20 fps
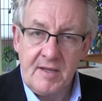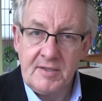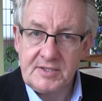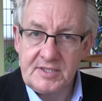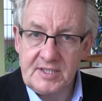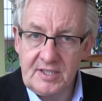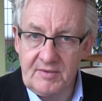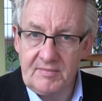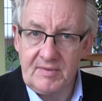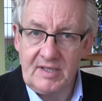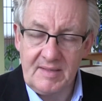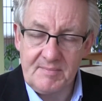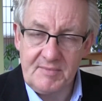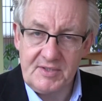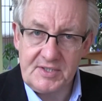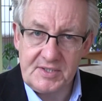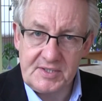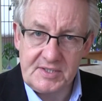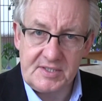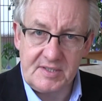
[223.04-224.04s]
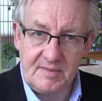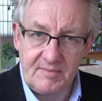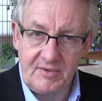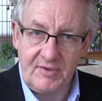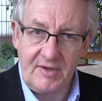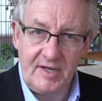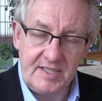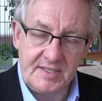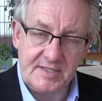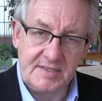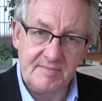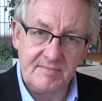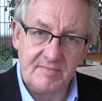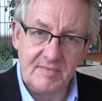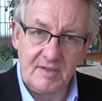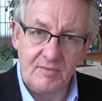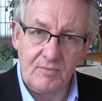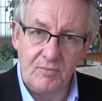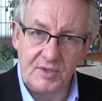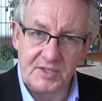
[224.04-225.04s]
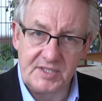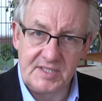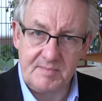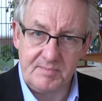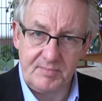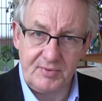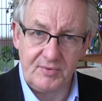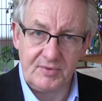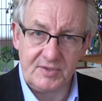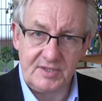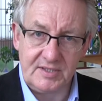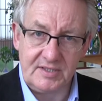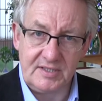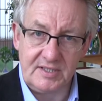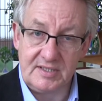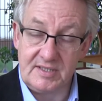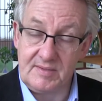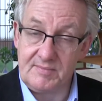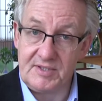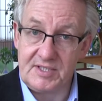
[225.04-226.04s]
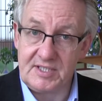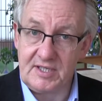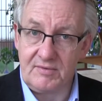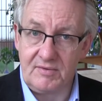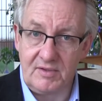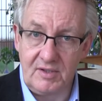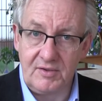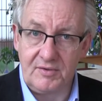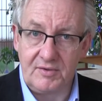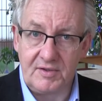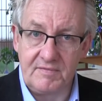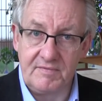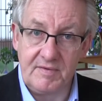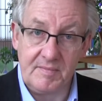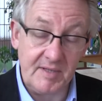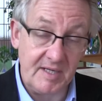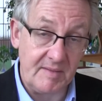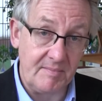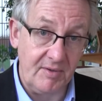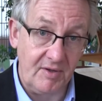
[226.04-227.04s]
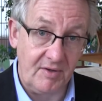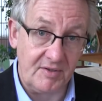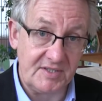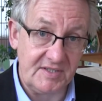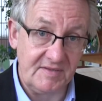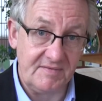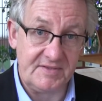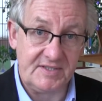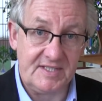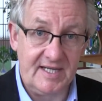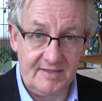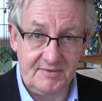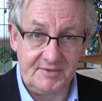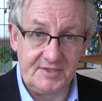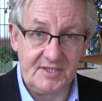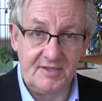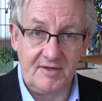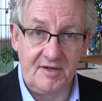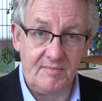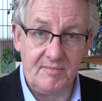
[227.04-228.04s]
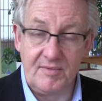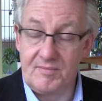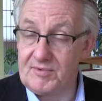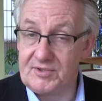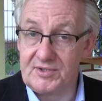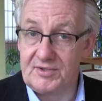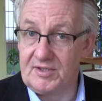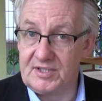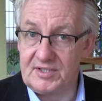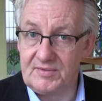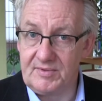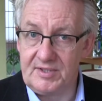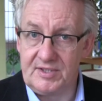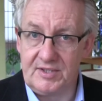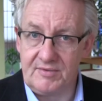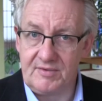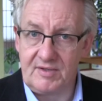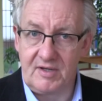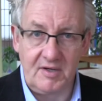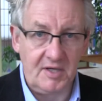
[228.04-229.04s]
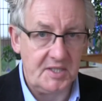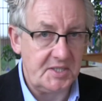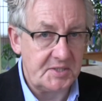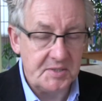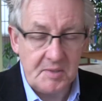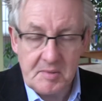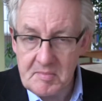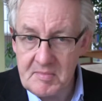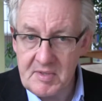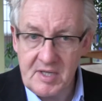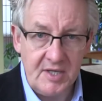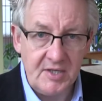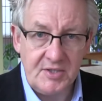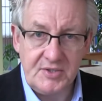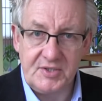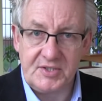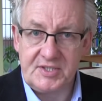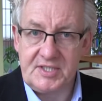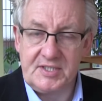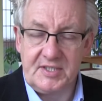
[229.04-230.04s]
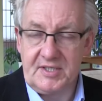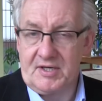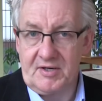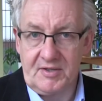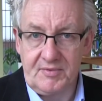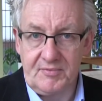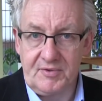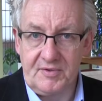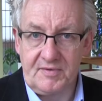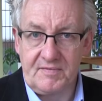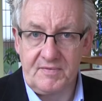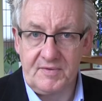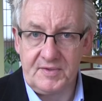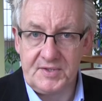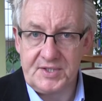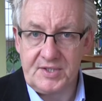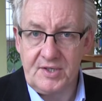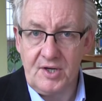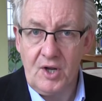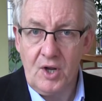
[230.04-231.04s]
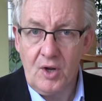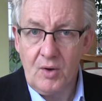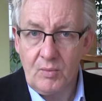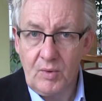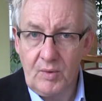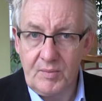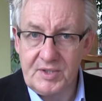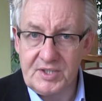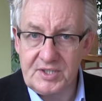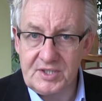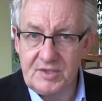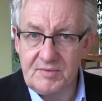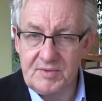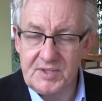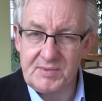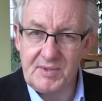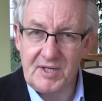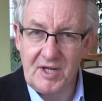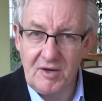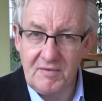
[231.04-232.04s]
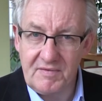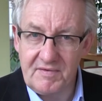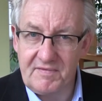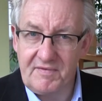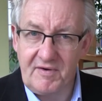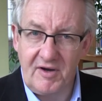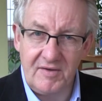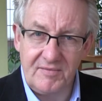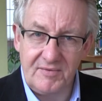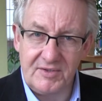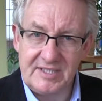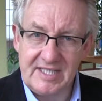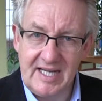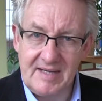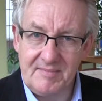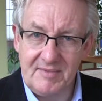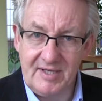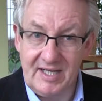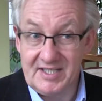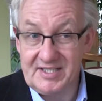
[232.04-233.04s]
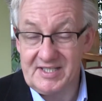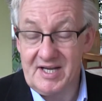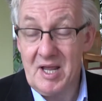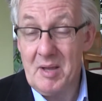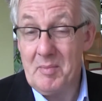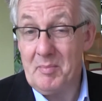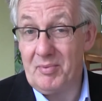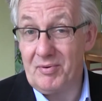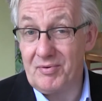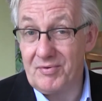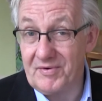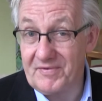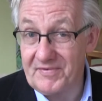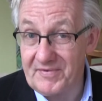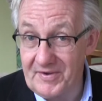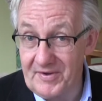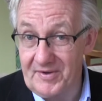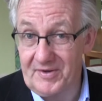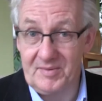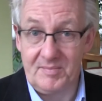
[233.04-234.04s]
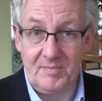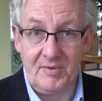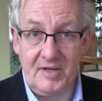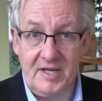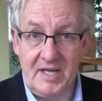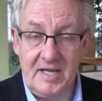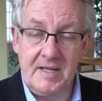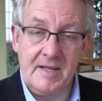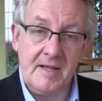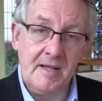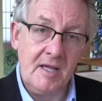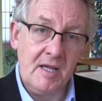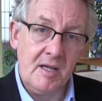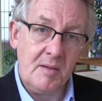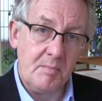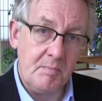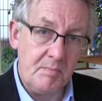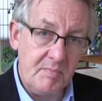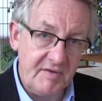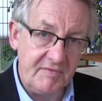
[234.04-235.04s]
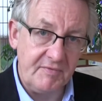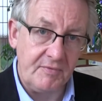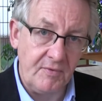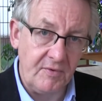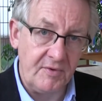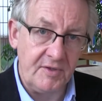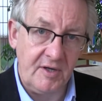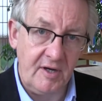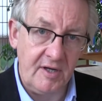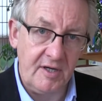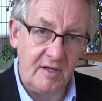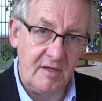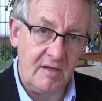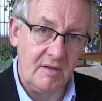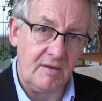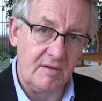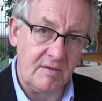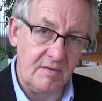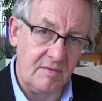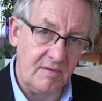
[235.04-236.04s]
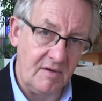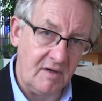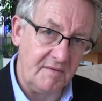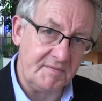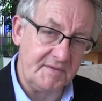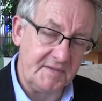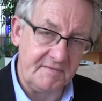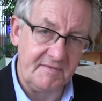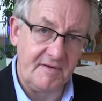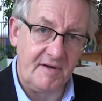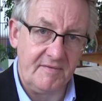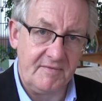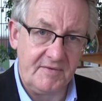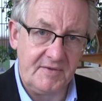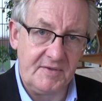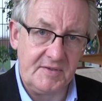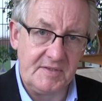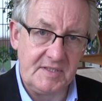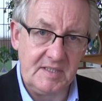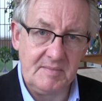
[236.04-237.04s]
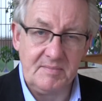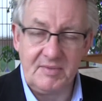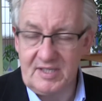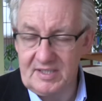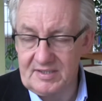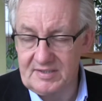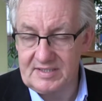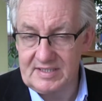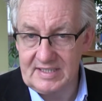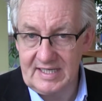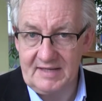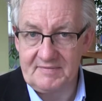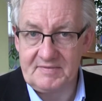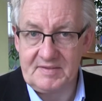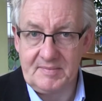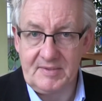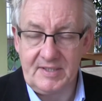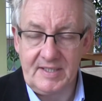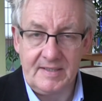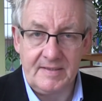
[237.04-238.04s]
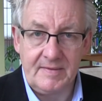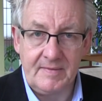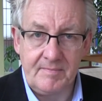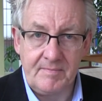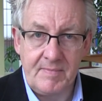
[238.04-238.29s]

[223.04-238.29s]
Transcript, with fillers: So let me just summarize. What's important is that we don't look for big blocks of sales time when we're trying to win new clients. It just isn't going to work for us. What we do is we go for five or ten minutes, preferably before nine o'clock or after 5.30, but it doesn't have to be.